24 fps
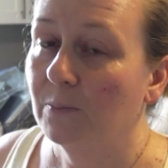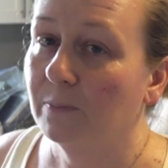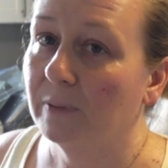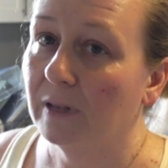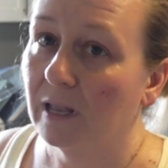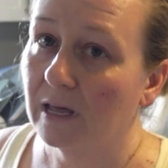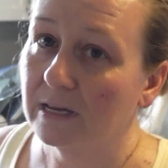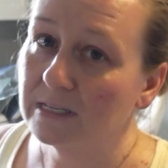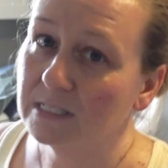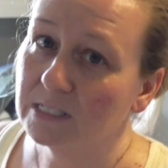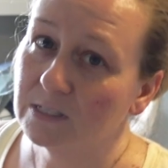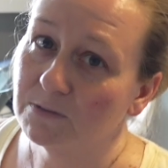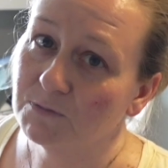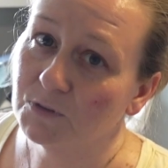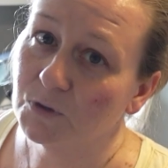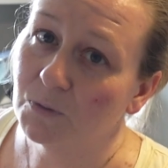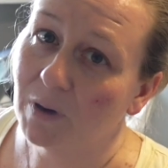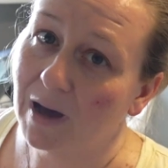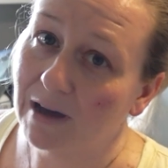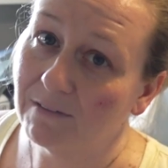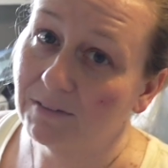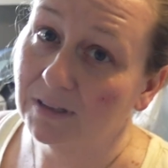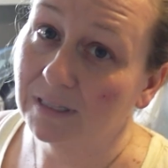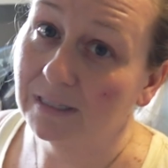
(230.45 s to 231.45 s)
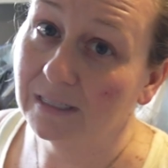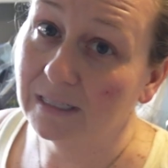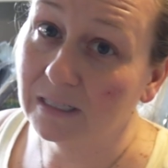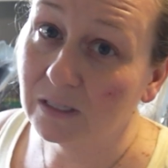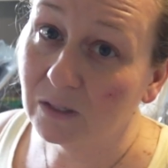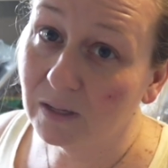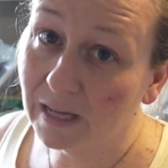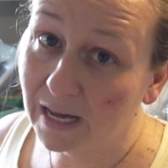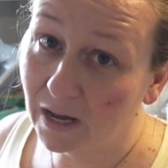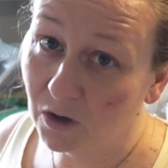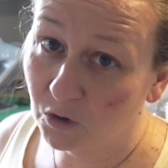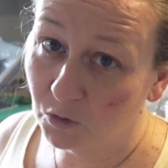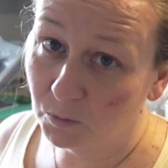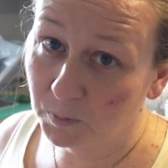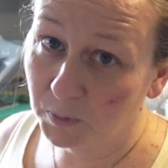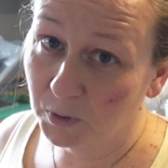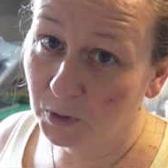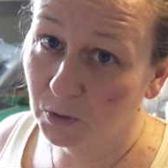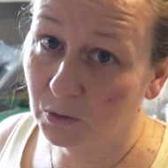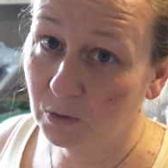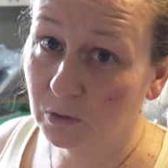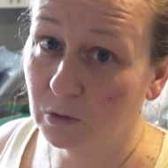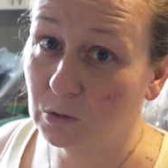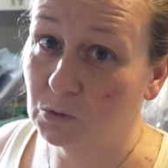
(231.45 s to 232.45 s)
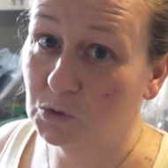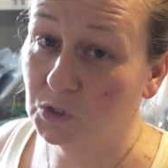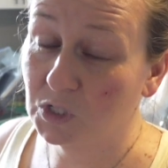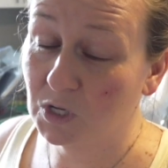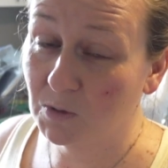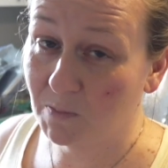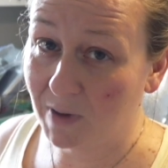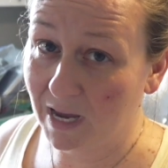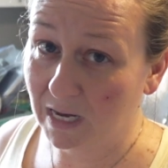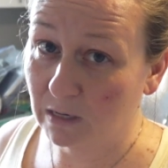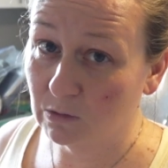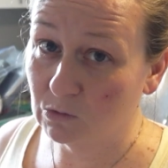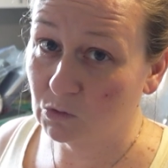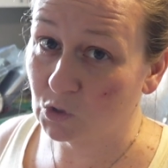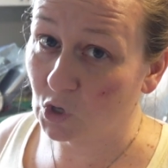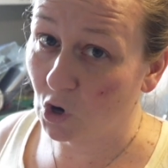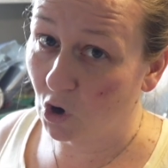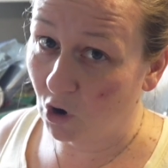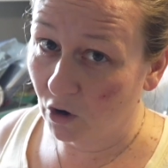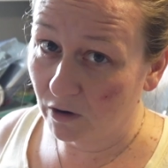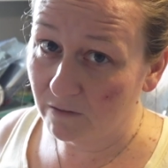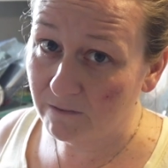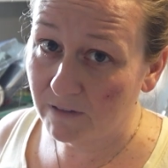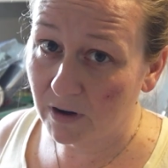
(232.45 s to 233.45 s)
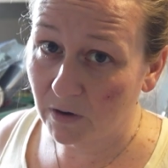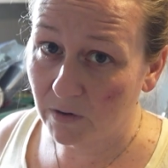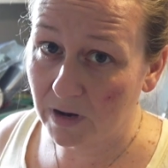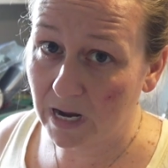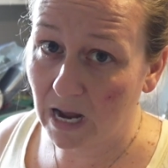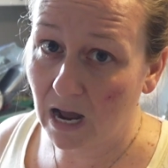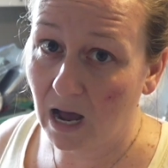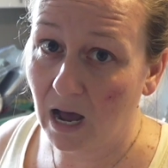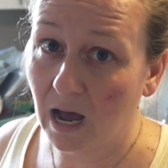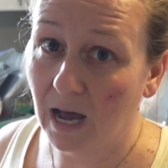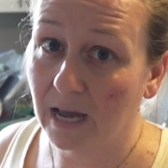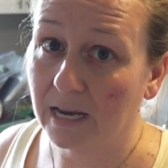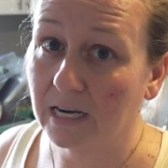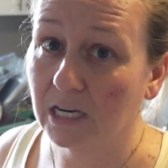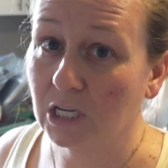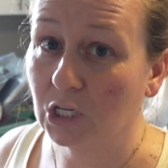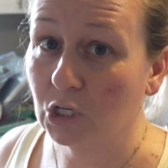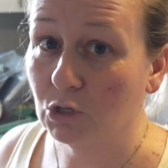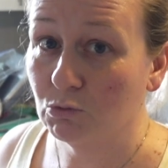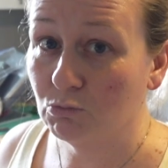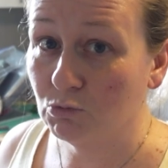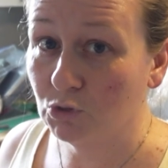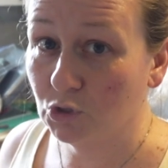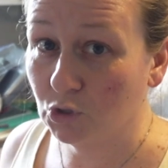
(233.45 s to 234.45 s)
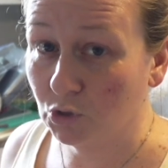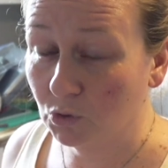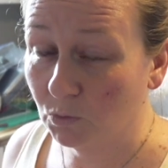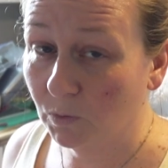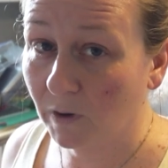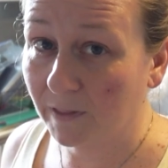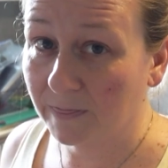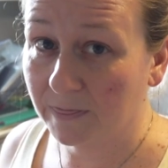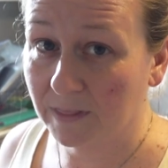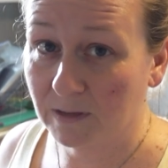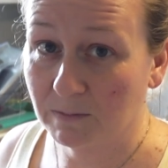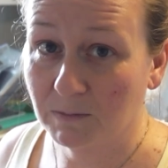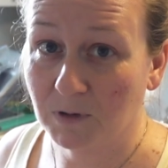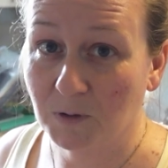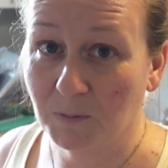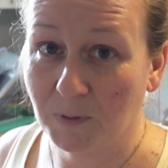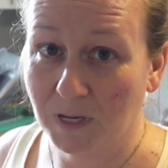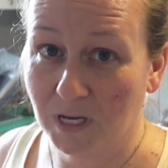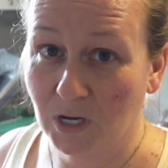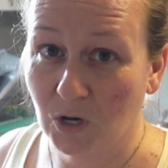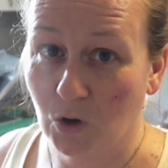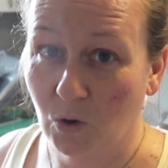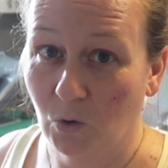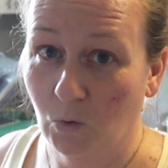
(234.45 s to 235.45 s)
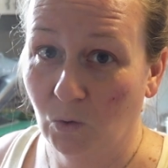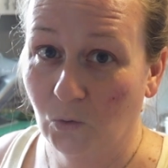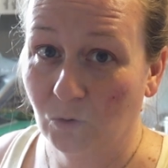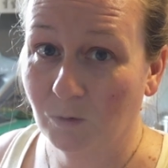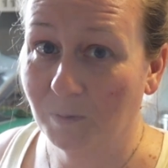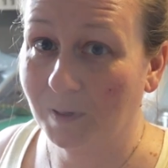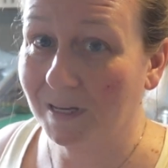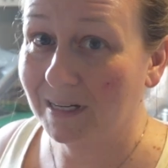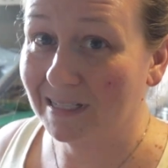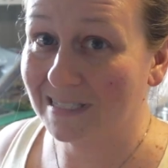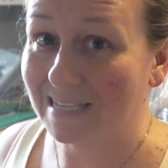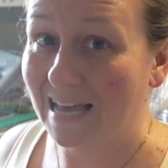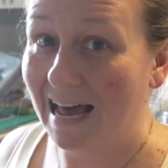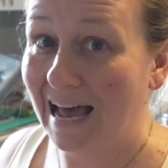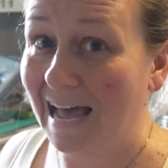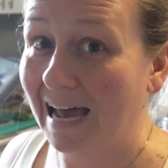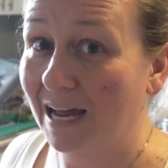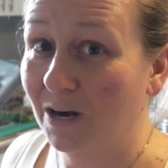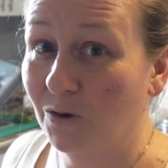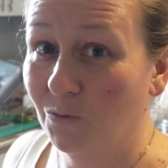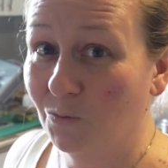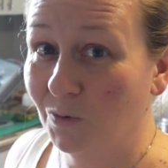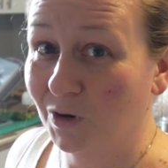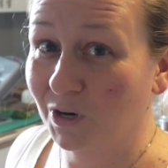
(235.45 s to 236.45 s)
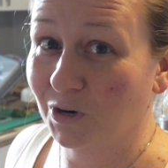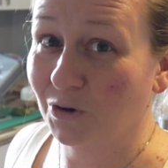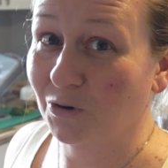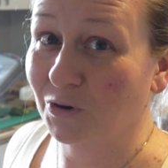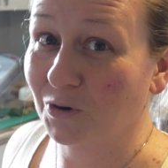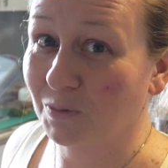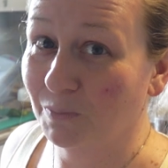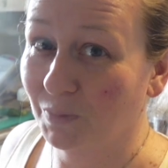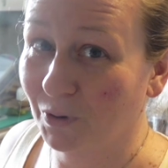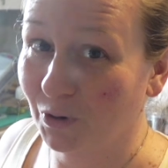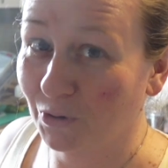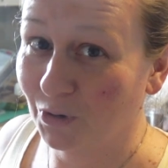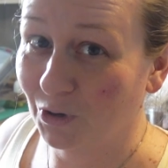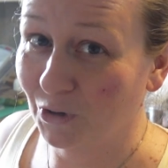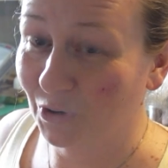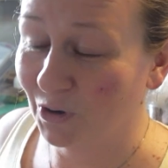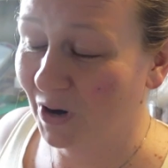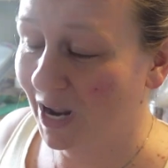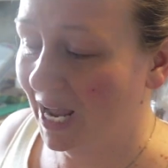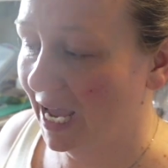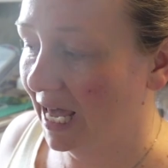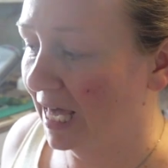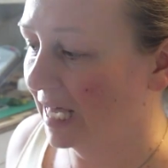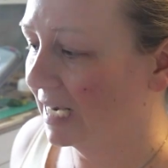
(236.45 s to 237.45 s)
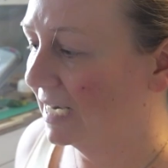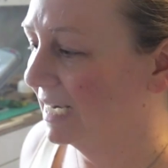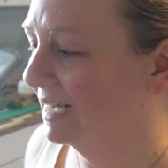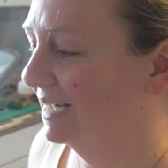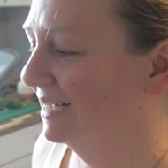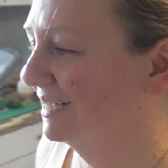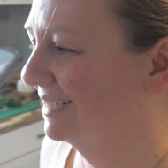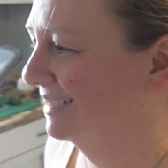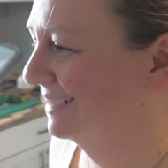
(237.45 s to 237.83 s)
Plus, if you have a little helper, those tomatoes are very hot. You do want them to be cold because I don't want her to burn her hand.